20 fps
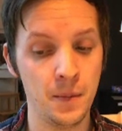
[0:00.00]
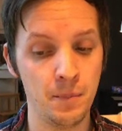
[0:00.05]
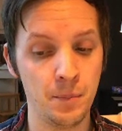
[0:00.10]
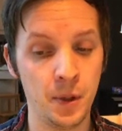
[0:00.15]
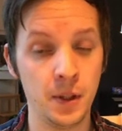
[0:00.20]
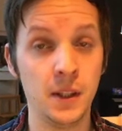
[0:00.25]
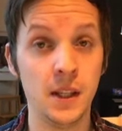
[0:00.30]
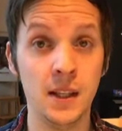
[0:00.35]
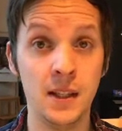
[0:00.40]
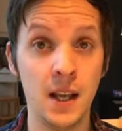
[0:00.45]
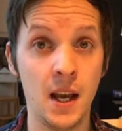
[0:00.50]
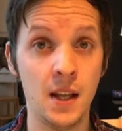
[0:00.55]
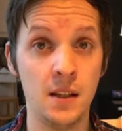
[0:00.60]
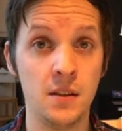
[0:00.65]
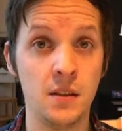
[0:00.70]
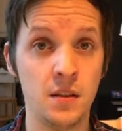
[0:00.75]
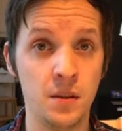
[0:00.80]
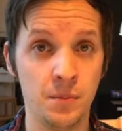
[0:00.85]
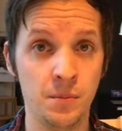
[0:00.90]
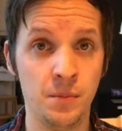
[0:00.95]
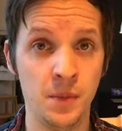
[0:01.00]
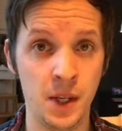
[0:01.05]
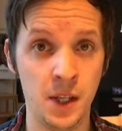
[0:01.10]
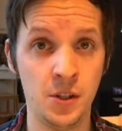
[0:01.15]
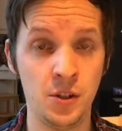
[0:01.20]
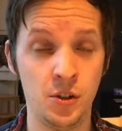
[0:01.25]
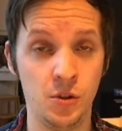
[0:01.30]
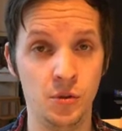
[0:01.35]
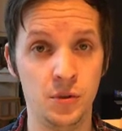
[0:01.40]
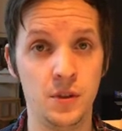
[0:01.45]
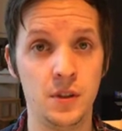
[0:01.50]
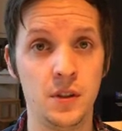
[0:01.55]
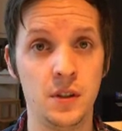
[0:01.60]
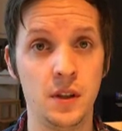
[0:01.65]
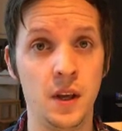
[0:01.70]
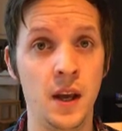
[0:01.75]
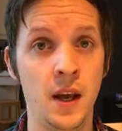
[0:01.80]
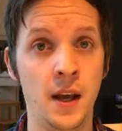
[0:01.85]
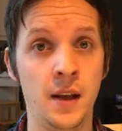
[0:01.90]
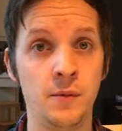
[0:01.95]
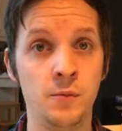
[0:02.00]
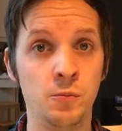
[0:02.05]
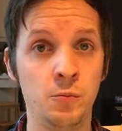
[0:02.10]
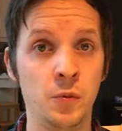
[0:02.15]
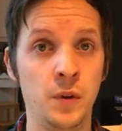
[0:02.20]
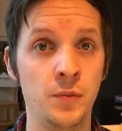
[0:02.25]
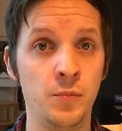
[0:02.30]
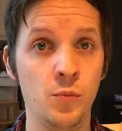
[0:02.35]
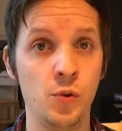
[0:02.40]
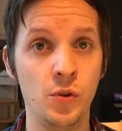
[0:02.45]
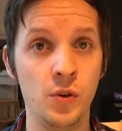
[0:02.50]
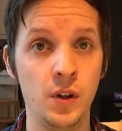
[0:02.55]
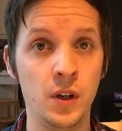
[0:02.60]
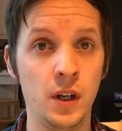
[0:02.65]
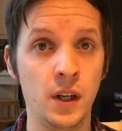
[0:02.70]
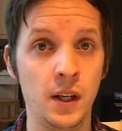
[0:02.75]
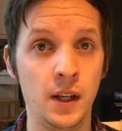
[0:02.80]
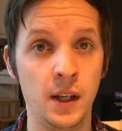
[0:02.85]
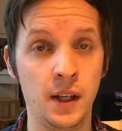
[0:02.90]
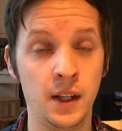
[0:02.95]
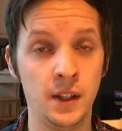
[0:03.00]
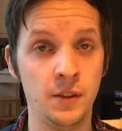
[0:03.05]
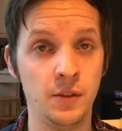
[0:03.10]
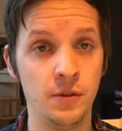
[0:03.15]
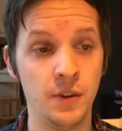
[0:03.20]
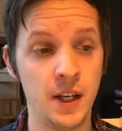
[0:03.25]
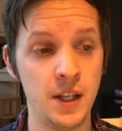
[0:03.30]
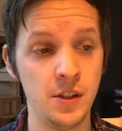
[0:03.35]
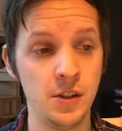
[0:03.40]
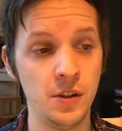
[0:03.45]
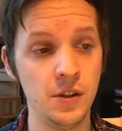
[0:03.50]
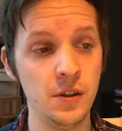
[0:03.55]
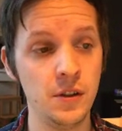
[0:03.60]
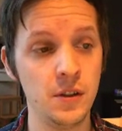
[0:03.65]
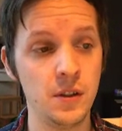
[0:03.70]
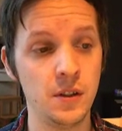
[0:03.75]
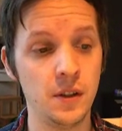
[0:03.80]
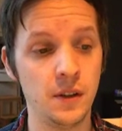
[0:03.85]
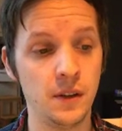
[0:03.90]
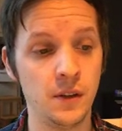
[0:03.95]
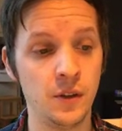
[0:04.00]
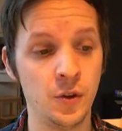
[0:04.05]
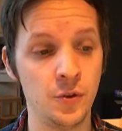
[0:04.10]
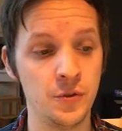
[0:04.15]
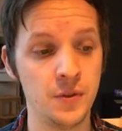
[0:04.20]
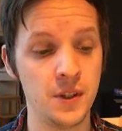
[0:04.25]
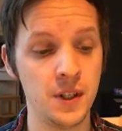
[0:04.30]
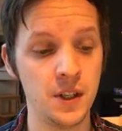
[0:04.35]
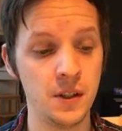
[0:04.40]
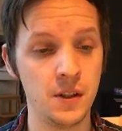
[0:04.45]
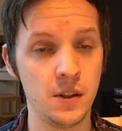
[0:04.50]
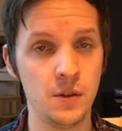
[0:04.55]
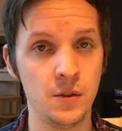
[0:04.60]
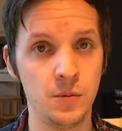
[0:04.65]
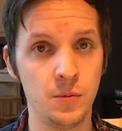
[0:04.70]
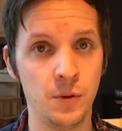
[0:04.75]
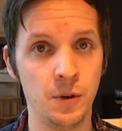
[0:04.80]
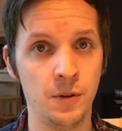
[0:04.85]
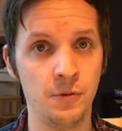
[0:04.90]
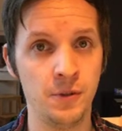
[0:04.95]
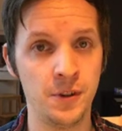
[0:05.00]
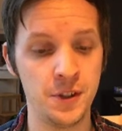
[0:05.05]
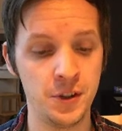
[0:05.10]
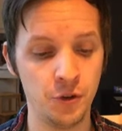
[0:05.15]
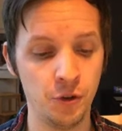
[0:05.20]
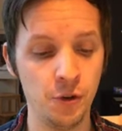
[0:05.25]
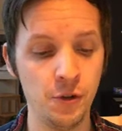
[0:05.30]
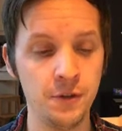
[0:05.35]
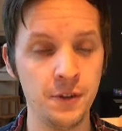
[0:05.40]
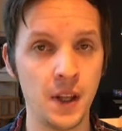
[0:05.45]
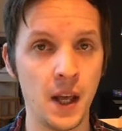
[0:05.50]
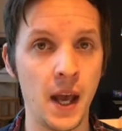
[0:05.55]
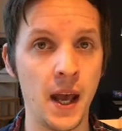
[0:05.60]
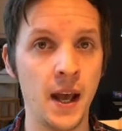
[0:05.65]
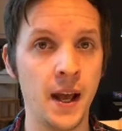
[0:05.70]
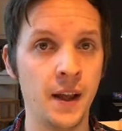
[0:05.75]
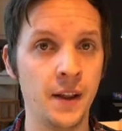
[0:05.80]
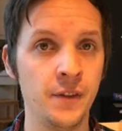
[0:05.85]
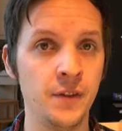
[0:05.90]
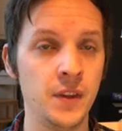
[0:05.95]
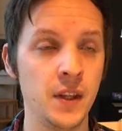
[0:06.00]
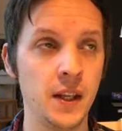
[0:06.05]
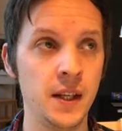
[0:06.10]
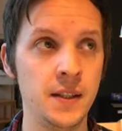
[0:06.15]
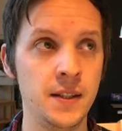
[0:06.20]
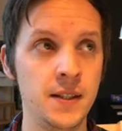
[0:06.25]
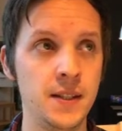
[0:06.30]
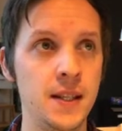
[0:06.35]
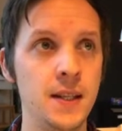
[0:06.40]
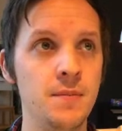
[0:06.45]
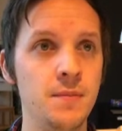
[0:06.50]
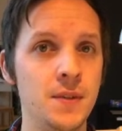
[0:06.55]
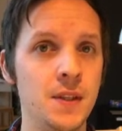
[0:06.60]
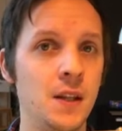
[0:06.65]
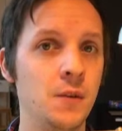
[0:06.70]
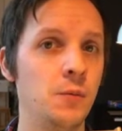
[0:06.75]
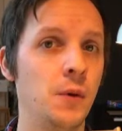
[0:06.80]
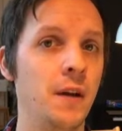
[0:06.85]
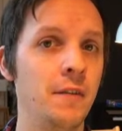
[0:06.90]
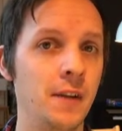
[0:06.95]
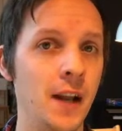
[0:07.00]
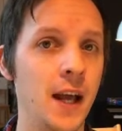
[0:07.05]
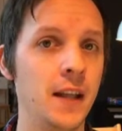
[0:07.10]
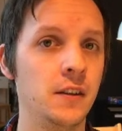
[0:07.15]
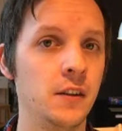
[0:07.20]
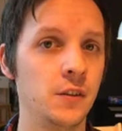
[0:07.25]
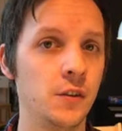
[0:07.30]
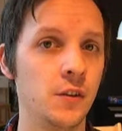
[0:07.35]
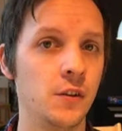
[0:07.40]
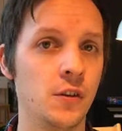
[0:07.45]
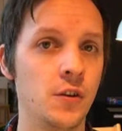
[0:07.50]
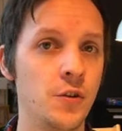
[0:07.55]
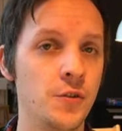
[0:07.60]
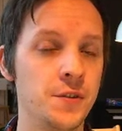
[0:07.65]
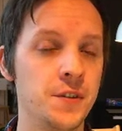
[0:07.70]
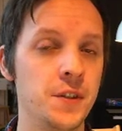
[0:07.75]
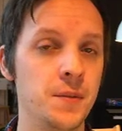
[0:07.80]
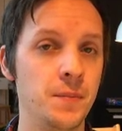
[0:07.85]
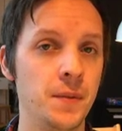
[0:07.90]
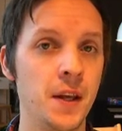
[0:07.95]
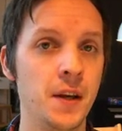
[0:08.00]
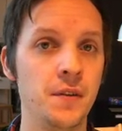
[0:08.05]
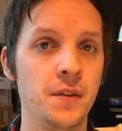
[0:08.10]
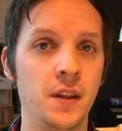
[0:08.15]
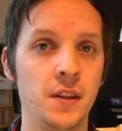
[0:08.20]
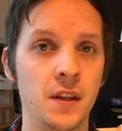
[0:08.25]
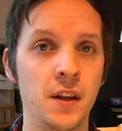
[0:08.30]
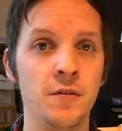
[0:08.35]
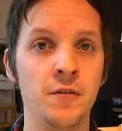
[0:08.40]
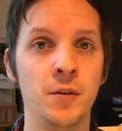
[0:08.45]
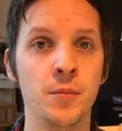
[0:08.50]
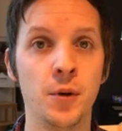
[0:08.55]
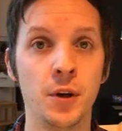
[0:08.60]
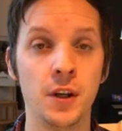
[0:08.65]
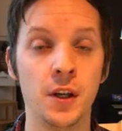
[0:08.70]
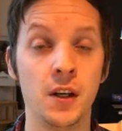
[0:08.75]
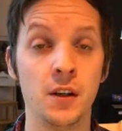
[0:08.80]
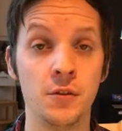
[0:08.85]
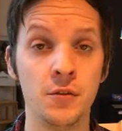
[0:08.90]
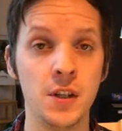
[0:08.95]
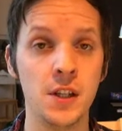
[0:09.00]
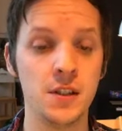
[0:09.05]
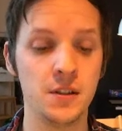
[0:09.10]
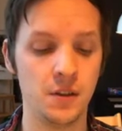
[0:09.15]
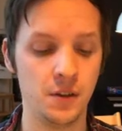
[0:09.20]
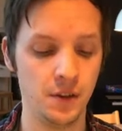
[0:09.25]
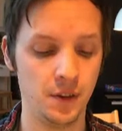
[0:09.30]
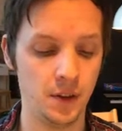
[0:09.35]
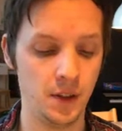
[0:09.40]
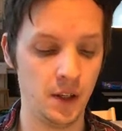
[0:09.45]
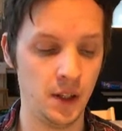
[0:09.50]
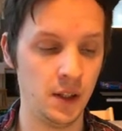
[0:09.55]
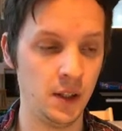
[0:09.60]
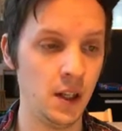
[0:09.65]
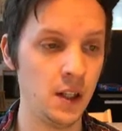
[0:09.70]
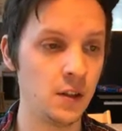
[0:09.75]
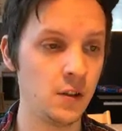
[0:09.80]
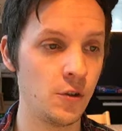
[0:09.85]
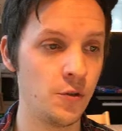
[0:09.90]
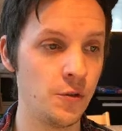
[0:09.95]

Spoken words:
but it had some issues, and with more iterations, those issues were resolved, and it seems that we have landed on a concept now that everybody agrees on, and that